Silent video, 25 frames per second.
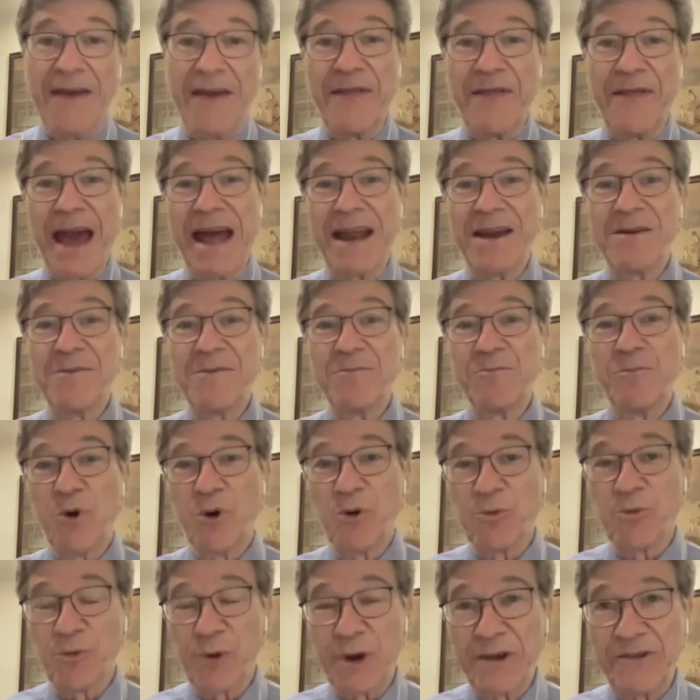And then
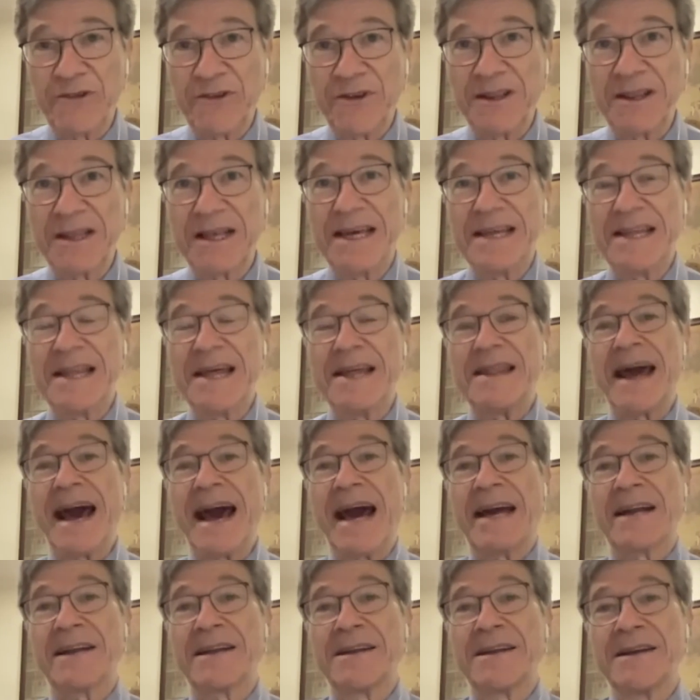more recently than
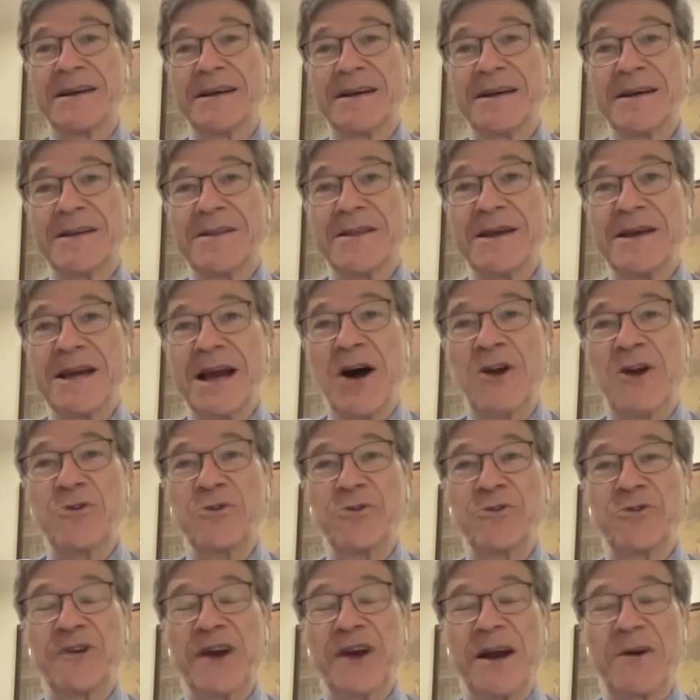that, the
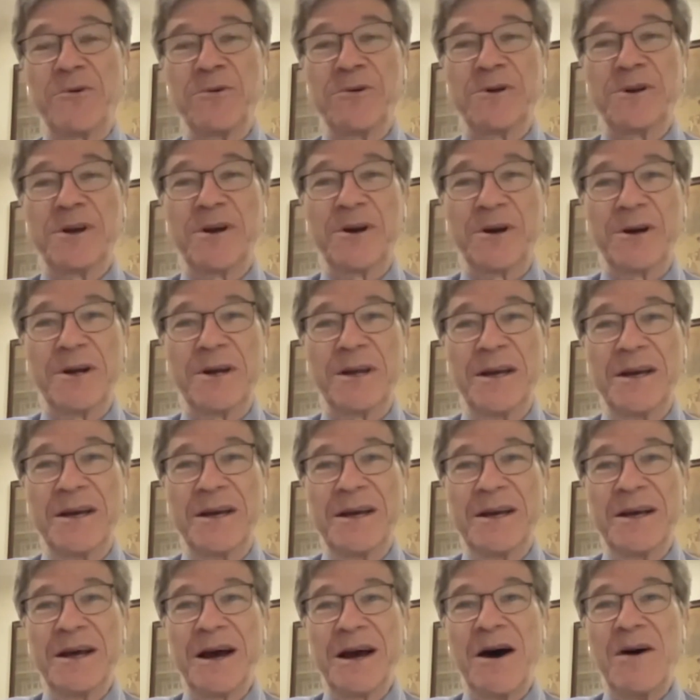Undersecretary
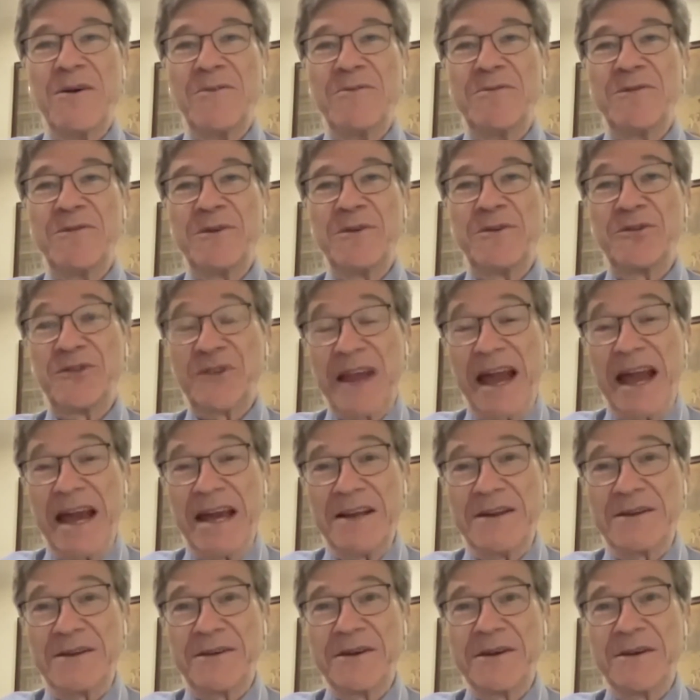of
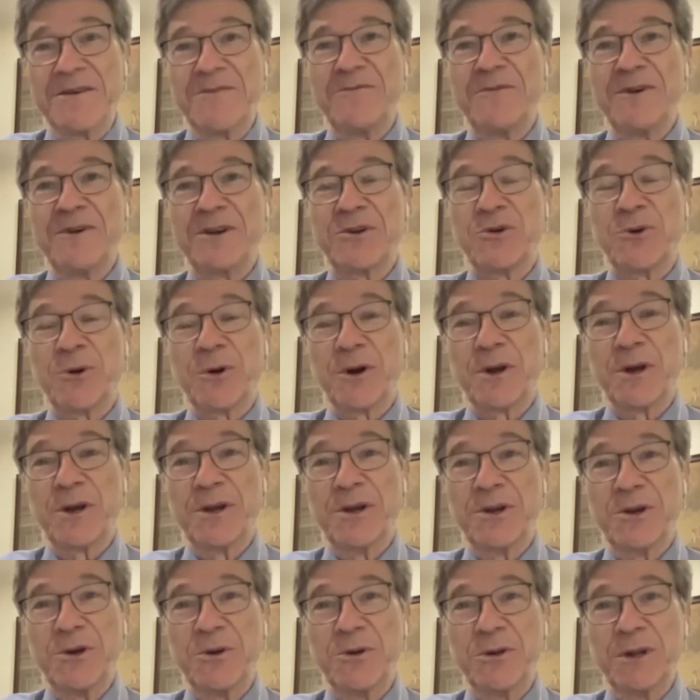State, Victoria
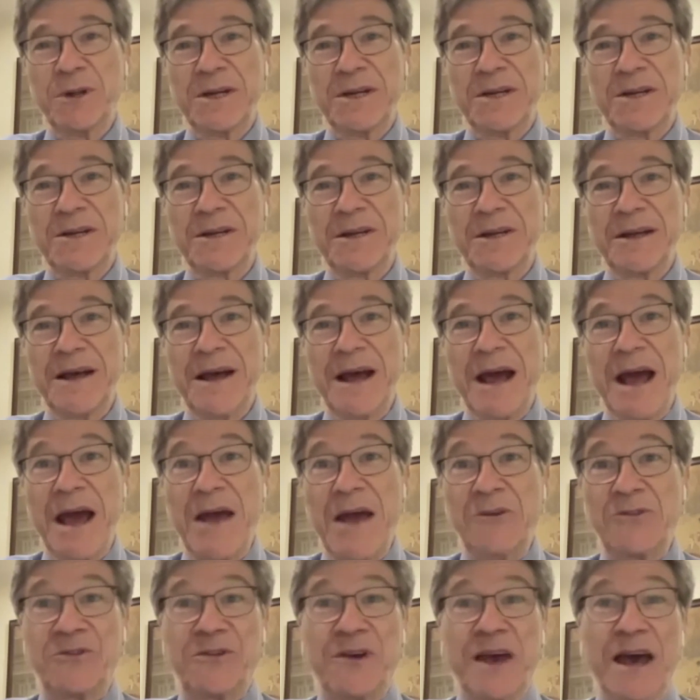Nuland,
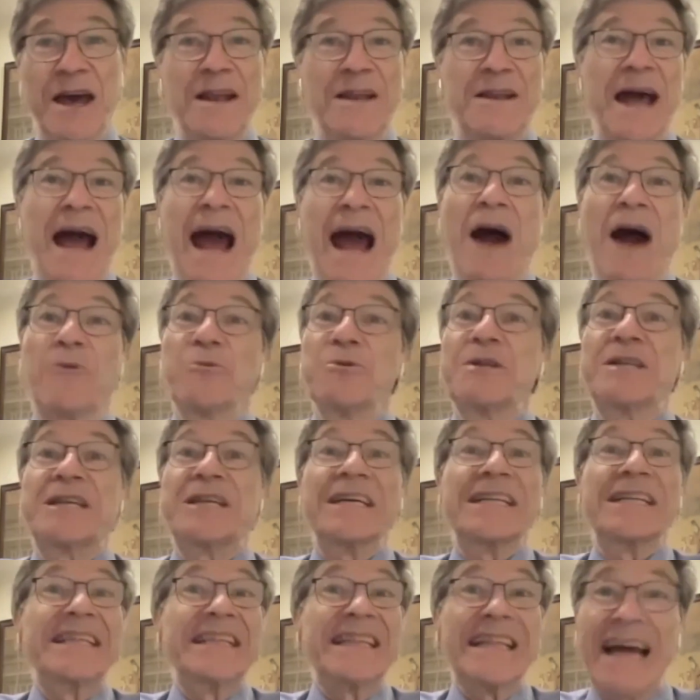said how
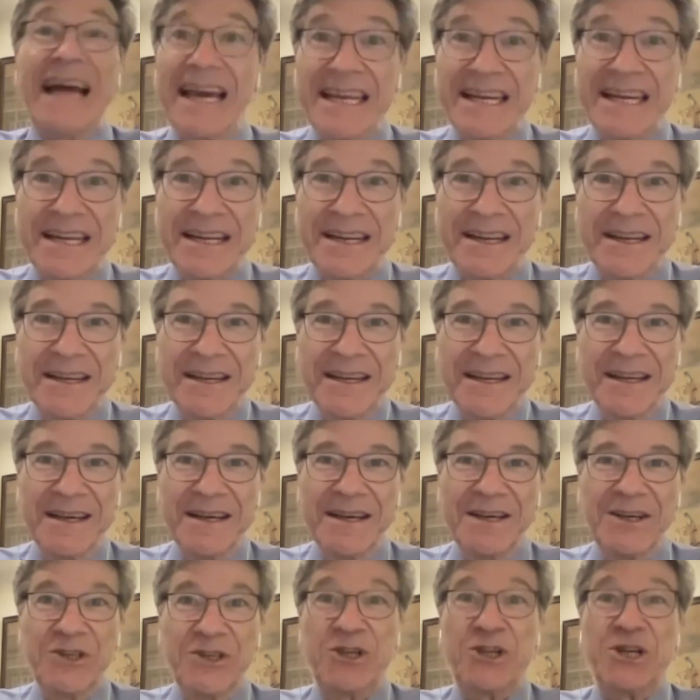delighted
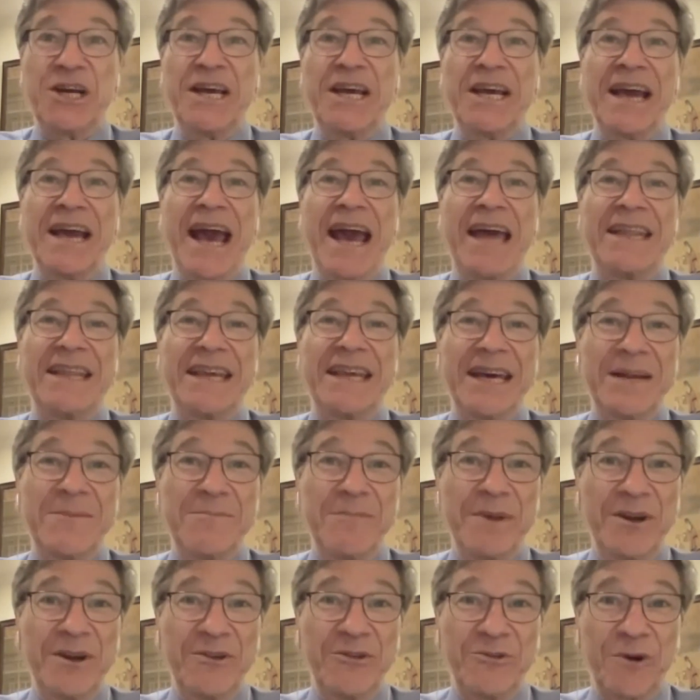she and the
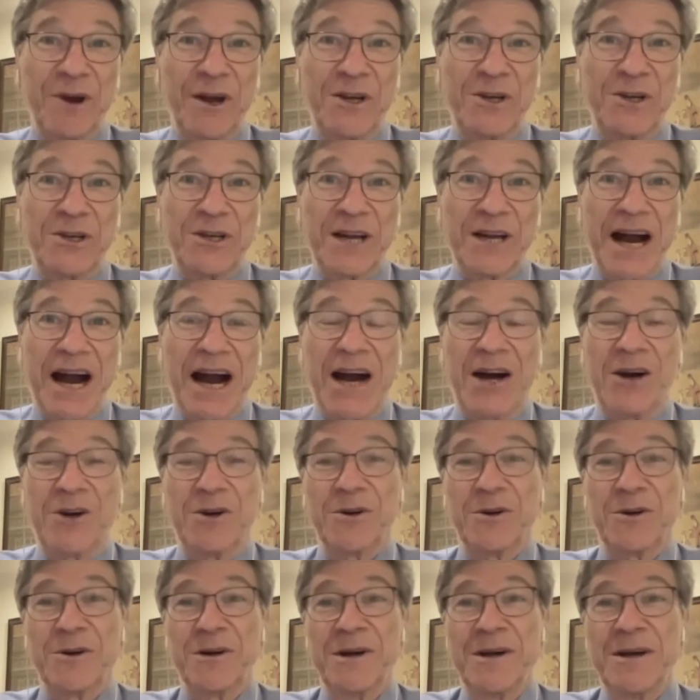administration
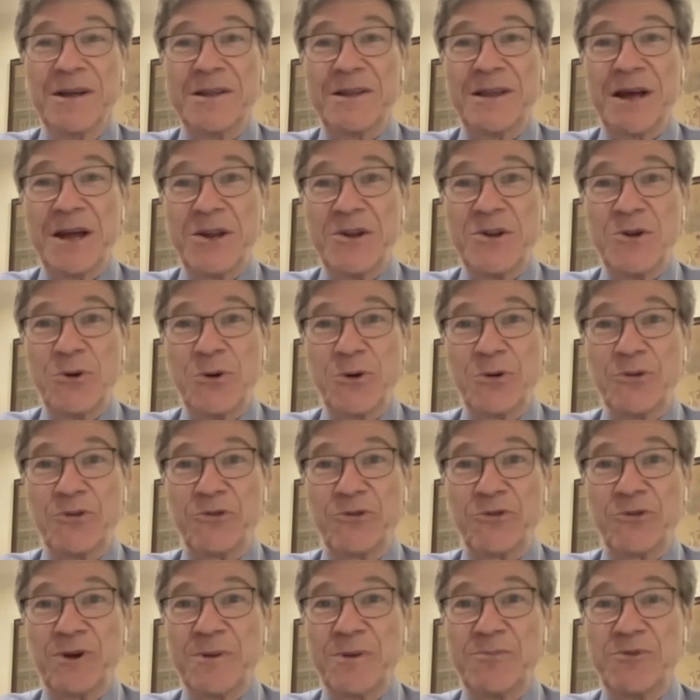are that Nord
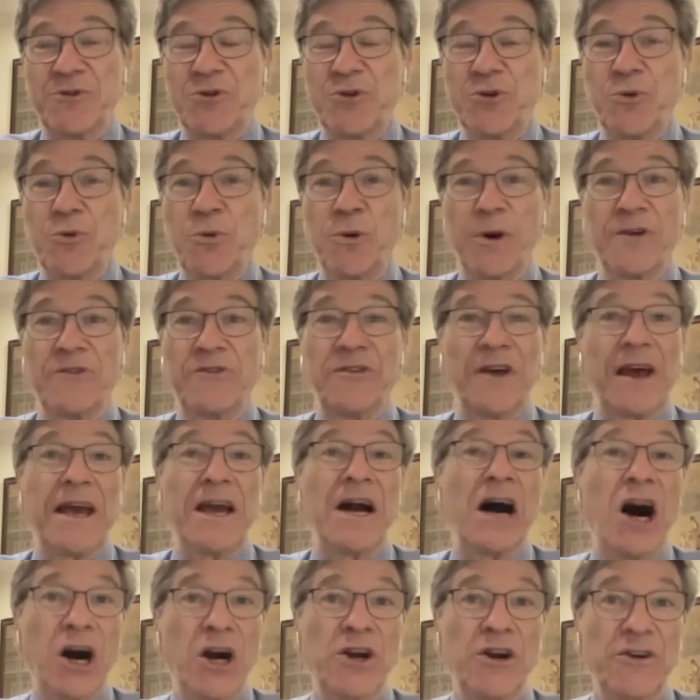Stream 2 is a
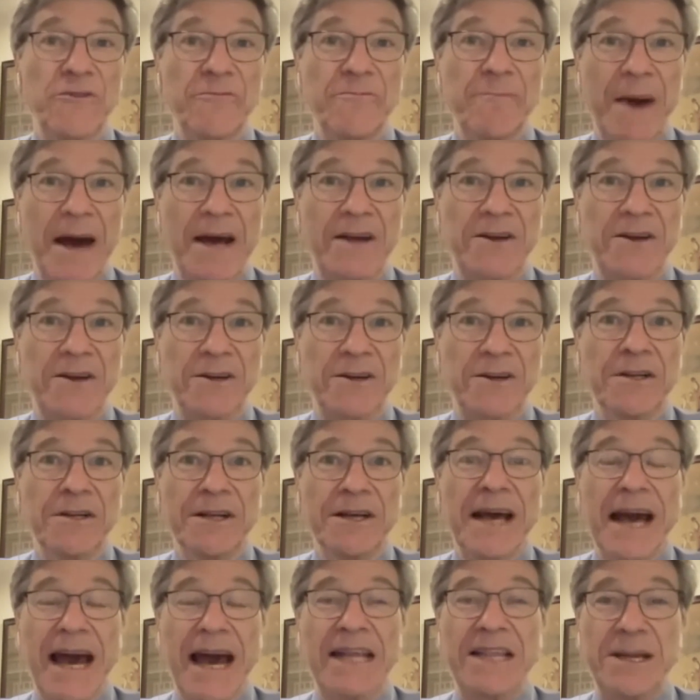hunk of metal
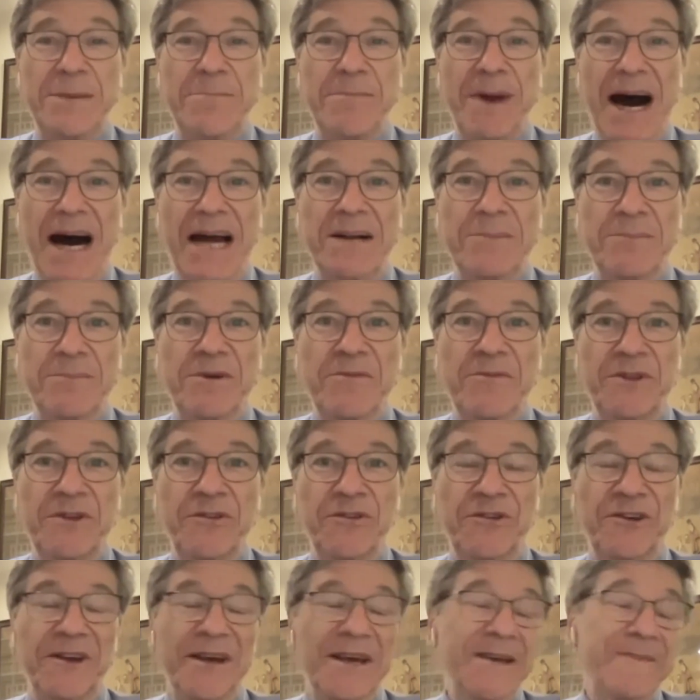at the bottom of the
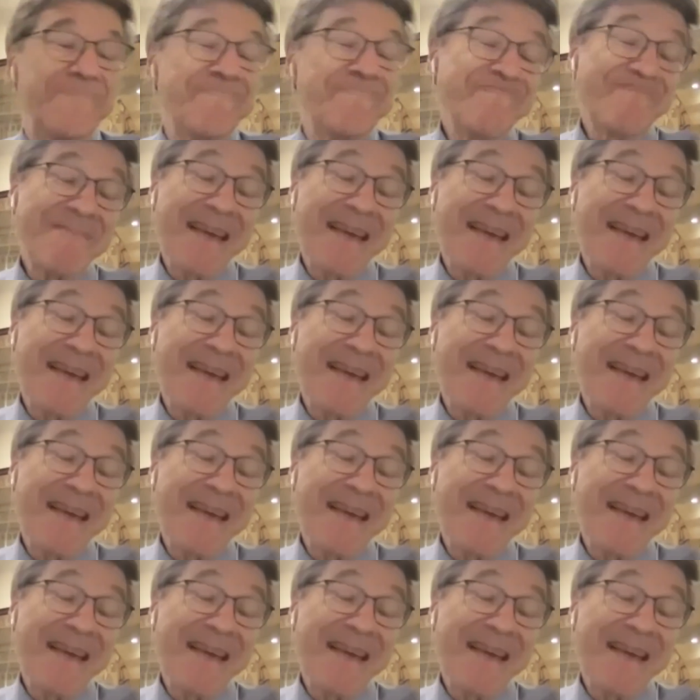sea.